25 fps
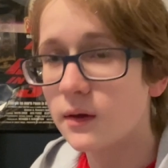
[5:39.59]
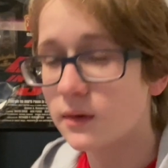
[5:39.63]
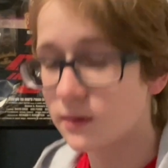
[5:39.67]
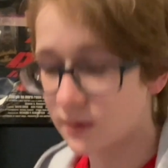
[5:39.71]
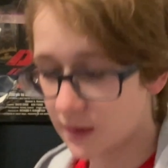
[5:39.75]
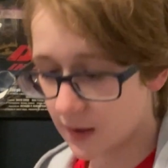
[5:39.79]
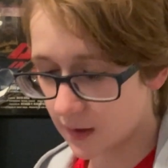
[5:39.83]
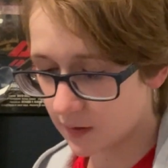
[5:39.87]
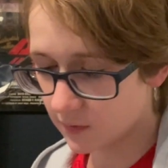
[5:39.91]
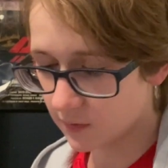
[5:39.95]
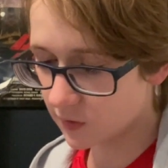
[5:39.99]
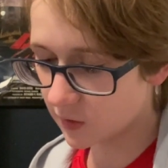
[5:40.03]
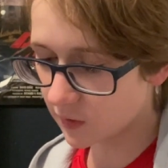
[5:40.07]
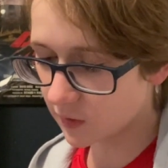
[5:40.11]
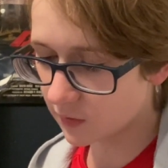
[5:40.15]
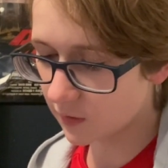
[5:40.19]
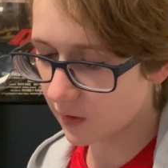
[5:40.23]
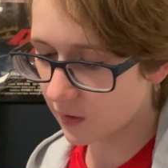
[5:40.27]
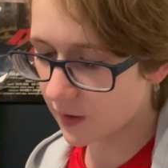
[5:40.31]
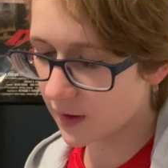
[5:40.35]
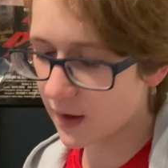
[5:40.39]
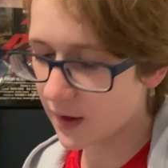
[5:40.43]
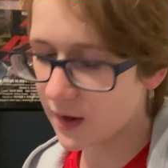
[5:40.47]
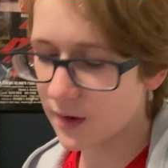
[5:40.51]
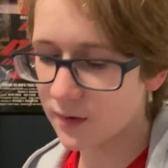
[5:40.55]
cases,
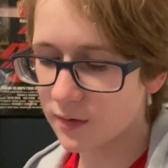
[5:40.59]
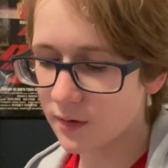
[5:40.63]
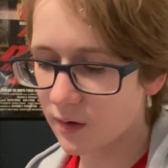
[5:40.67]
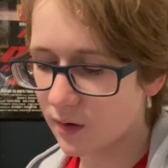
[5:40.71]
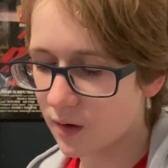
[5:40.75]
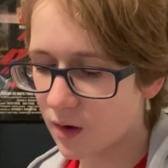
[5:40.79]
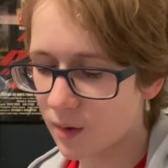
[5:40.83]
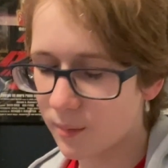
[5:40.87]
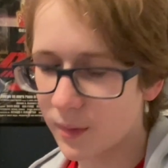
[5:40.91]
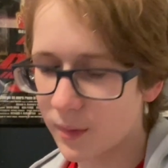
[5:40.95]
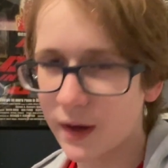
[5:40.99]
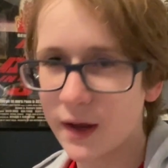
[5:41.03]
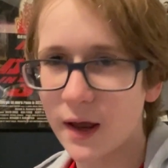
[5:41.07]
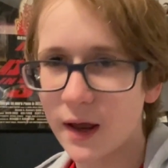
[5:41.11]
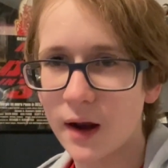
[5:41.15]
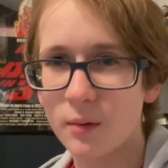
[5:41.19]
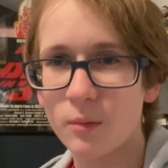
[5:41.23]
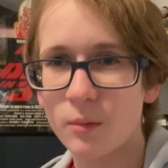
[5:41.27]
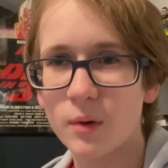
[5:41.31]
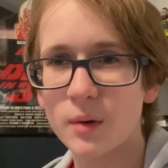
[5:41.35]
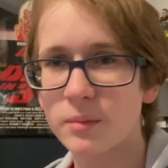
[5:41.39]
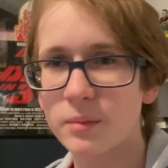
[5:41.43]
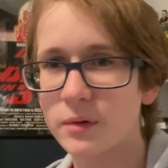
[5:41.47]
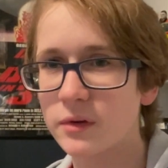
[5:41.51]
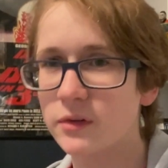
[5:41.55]
and um, I kind of
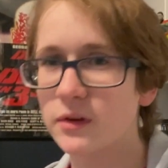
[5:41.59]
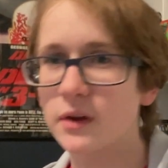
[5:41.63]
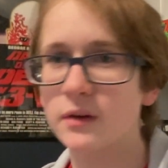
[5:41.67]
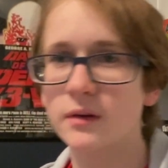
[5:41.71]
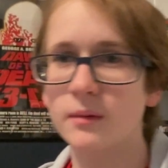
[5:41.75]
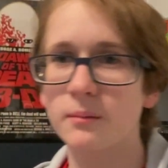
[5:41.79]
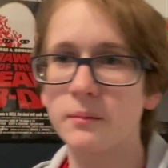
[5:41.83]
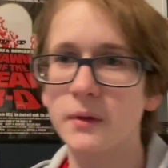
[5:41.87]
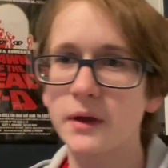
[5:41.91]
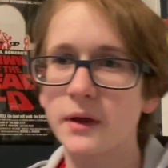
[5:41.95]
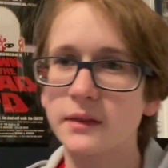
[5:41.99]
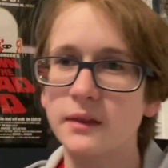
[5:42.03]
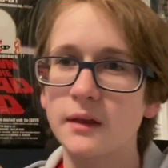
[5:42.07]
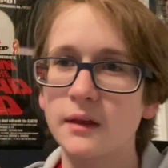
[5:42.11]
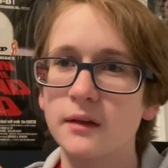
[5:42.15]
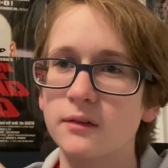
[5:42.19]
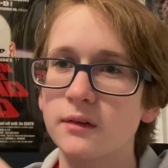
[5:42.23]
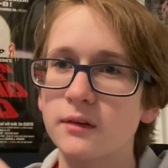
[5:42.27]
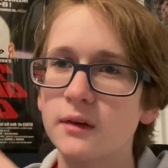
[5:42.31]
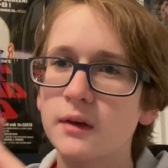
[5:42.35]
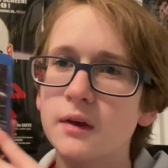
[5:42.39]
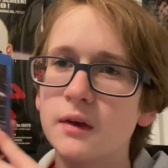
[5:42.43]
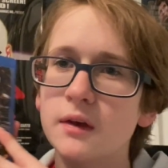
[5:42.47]
want to present them like this.